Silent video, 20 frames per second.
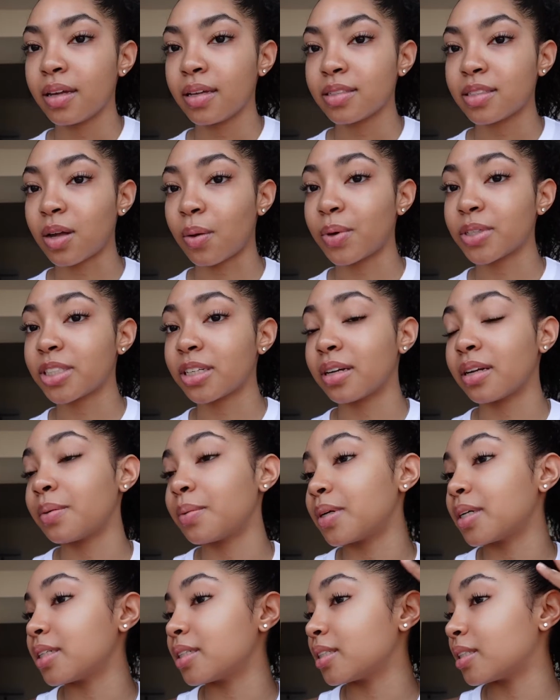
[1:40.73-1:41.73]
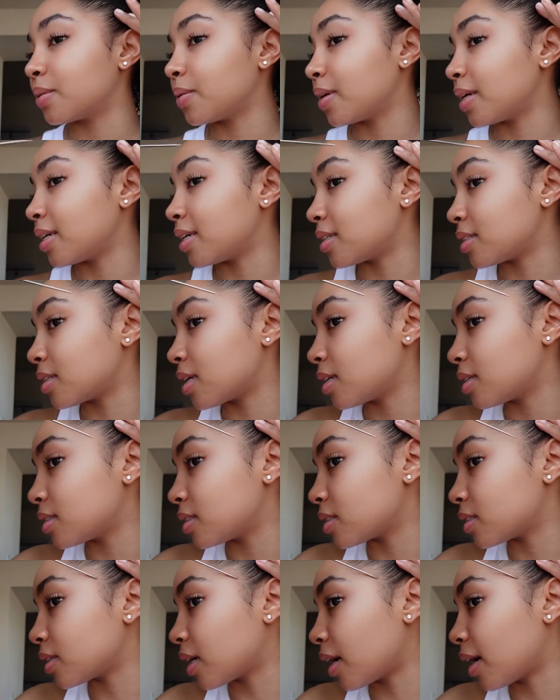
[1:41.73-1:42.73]
So what you're gonna wanna do is
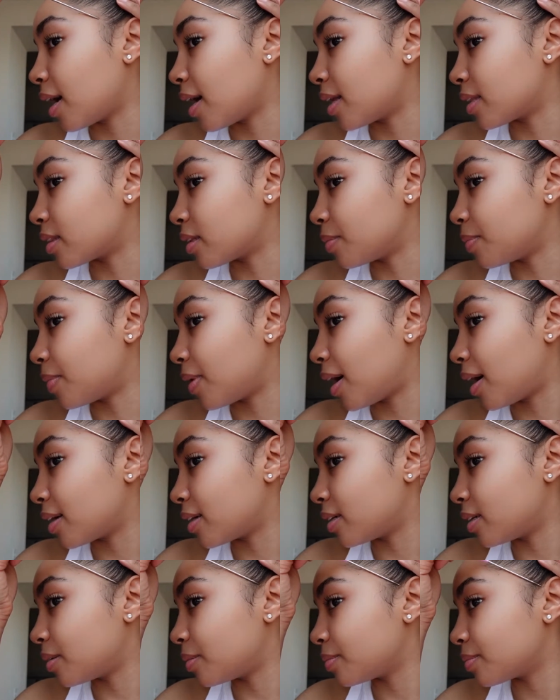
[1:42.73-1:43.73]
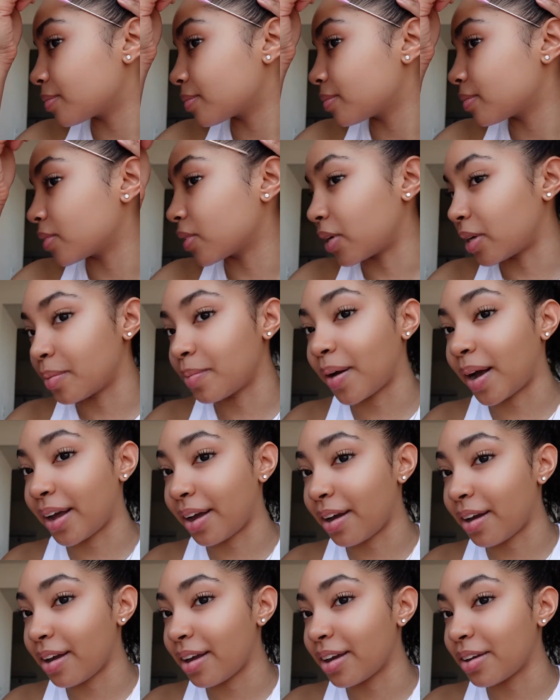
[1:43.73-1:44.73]
start at the bottom, or by
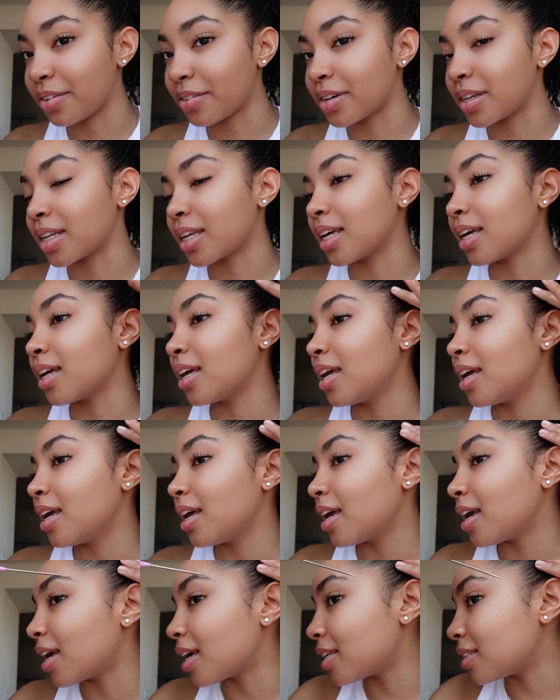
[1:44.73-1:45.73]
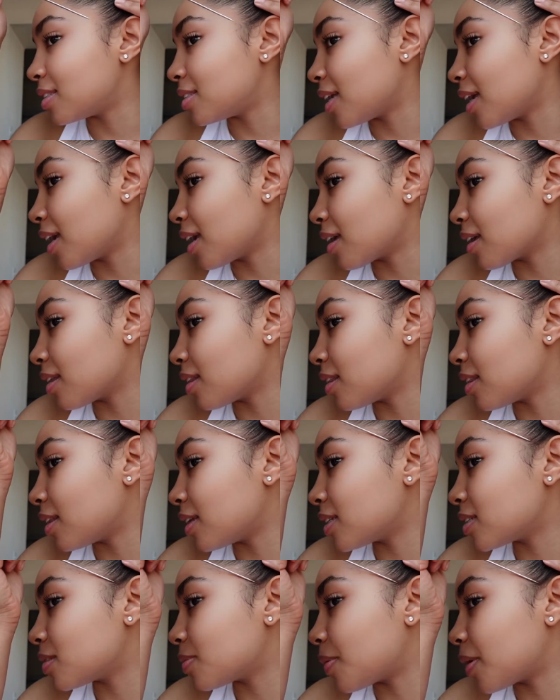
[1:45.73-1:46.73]
your ear really, and take
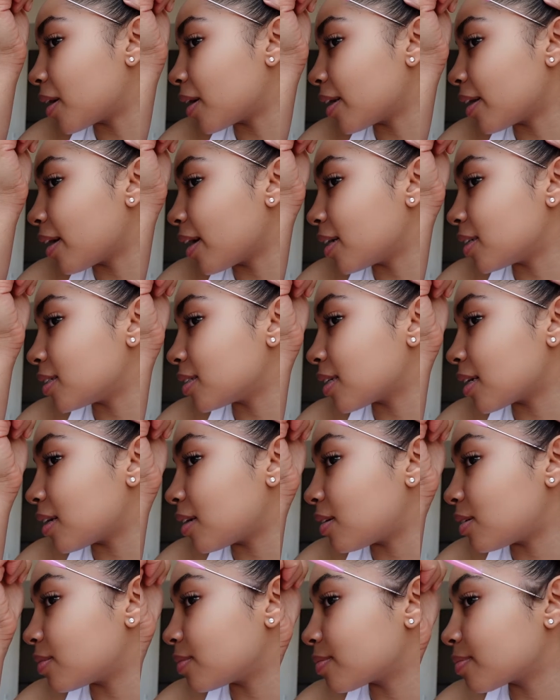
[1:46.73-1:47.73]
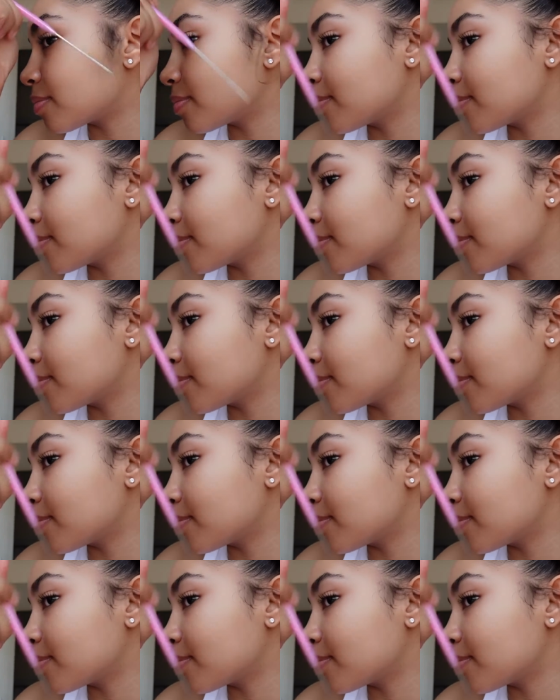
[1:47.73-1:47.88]
this part of your edges out.